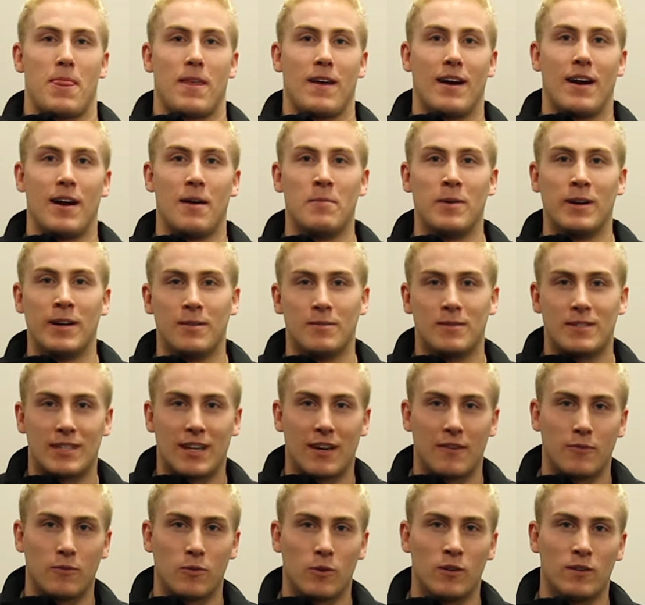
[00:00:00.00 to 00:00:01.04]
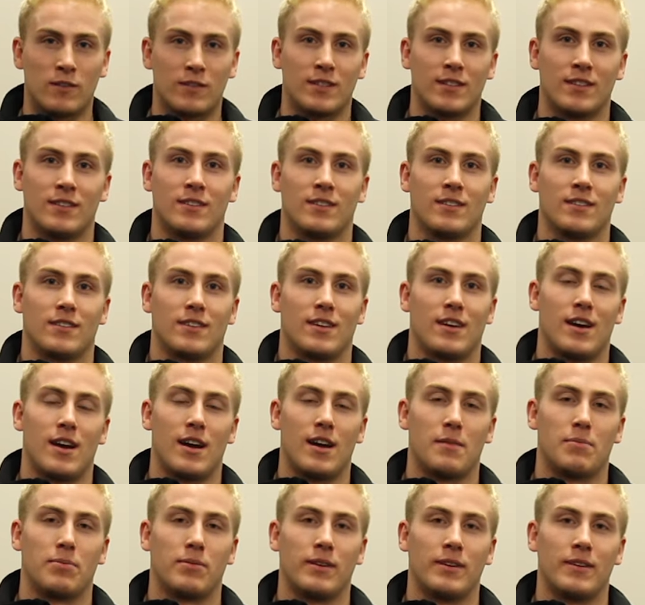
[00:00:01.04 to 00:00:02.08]
Hi, my name is Jeff Wilson.
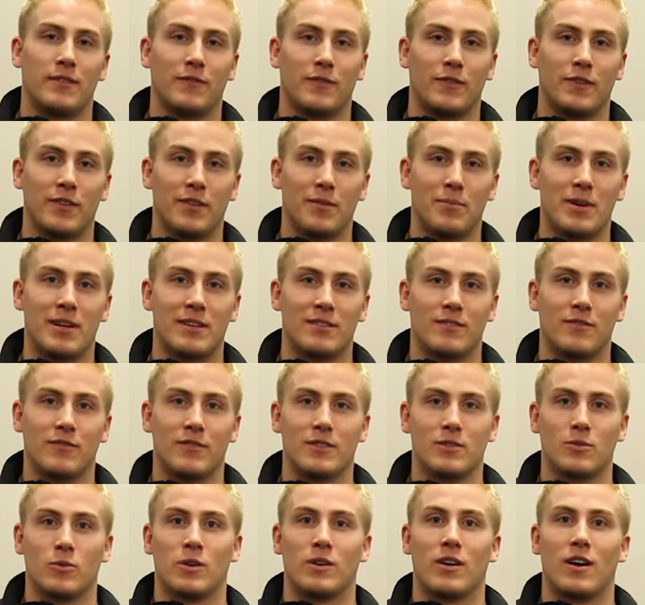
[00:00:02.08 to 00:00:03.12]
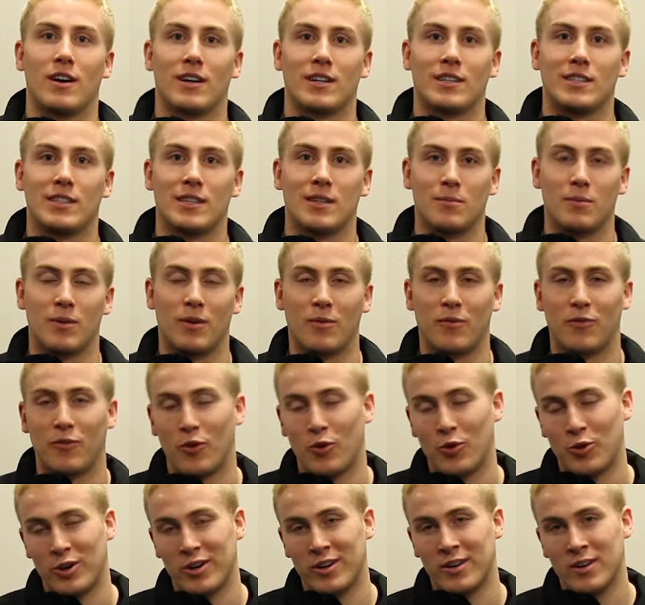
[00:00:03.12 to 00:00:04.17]
I play for the men's Division One hockey team and I'm
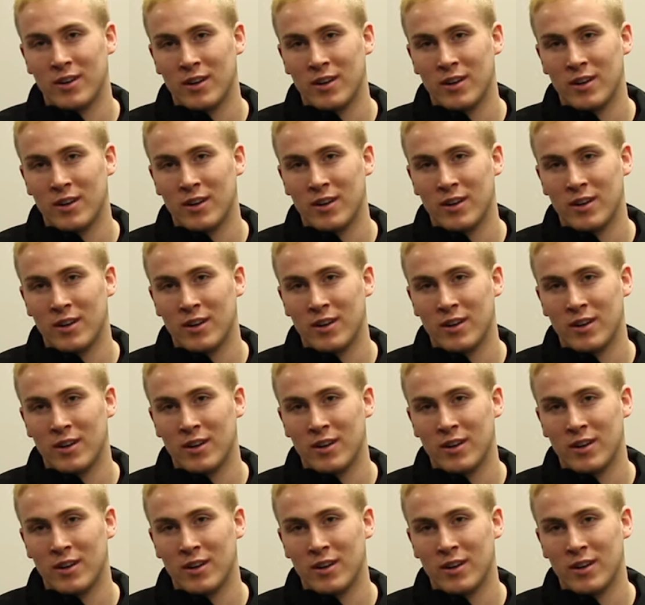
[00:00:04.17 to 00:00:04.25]
forward.